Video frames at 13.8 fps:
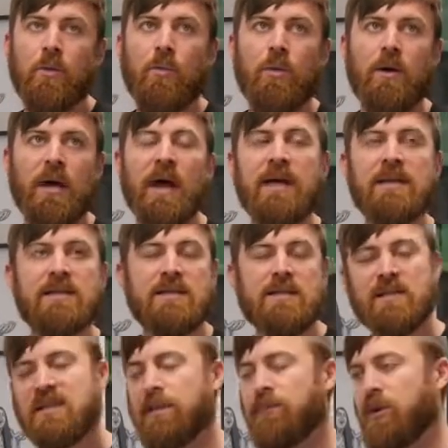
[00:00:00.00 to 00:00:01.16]
what I did to
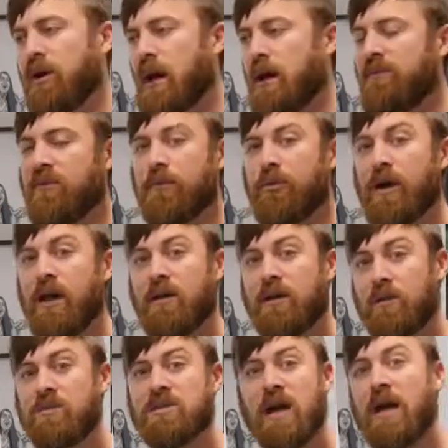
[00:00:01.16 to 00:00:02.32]
separate hype from reality
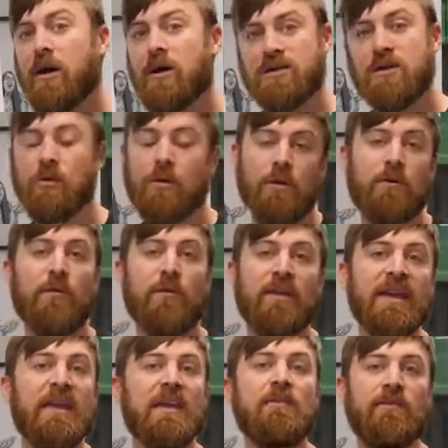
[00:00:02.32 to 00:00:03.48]
was I also looked for the
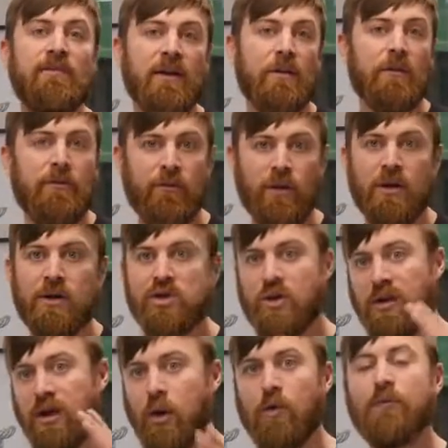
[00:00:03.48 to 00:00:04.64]
infield footage,
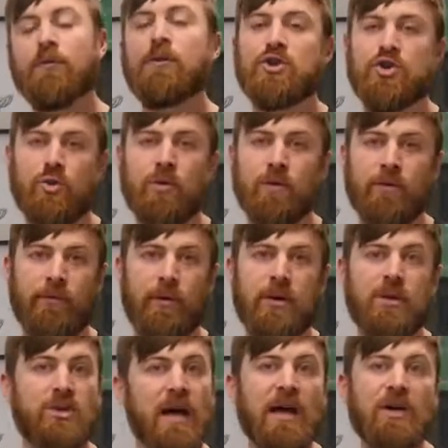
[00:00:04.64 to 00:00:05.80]
the over-the-shoulder
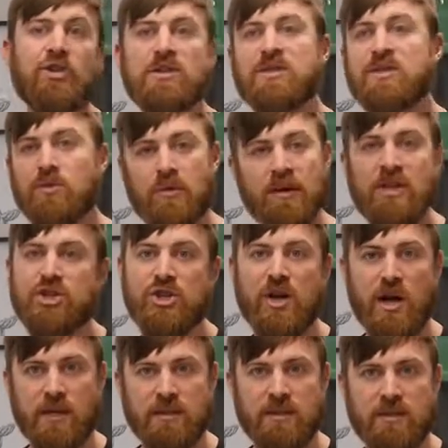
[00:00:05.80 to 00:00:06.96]
footage, not just
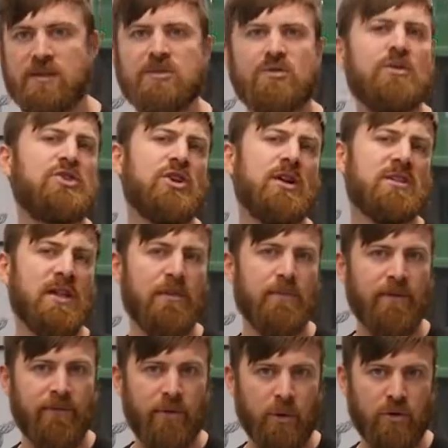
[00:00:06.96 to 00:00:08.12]
screenshots. Screenshots can be
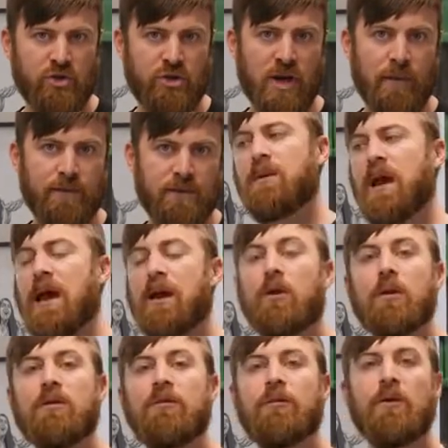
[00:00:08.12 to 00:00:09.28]
photoshopped, but I
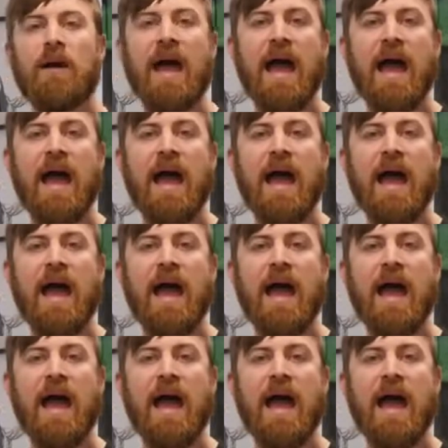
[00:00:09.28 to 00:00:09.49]
looked for